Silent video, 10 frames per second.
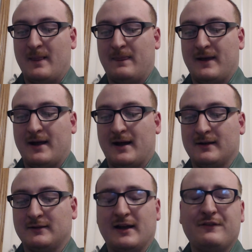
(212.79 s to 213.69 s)

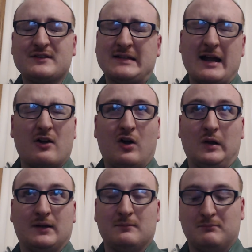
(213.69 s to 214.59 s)
that life is not
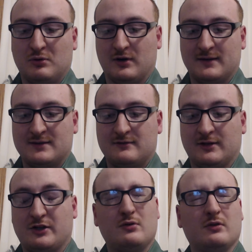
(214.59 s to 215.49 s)
all in books.
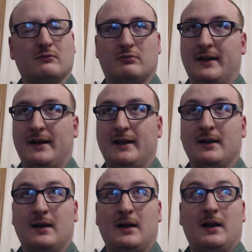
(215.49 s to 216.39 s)
Like you can read
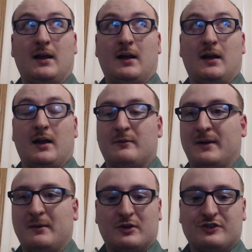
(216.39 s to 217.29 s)
as
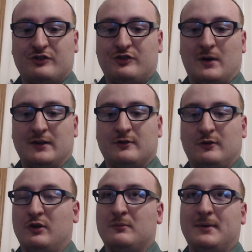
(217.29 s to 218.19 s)
many books as you want to.
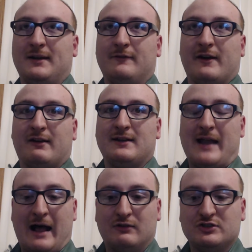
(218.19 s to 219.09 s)
You can be very
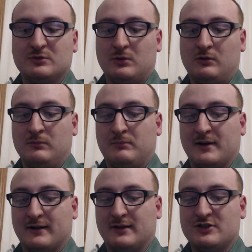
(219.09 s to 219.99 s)
knowledgeable, but
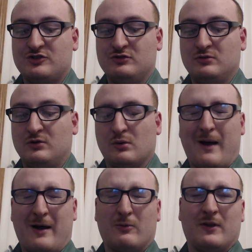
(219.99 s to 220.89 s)
unless you go
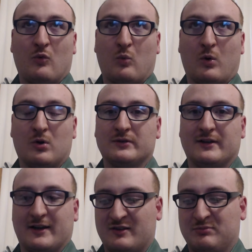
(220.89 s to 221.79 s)
out in the world
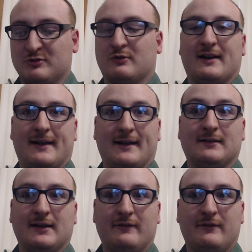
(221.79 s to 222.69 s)
and explore it
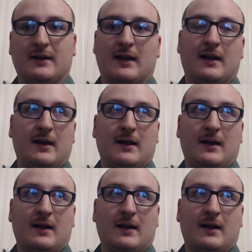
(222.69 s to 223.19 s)
and live in it,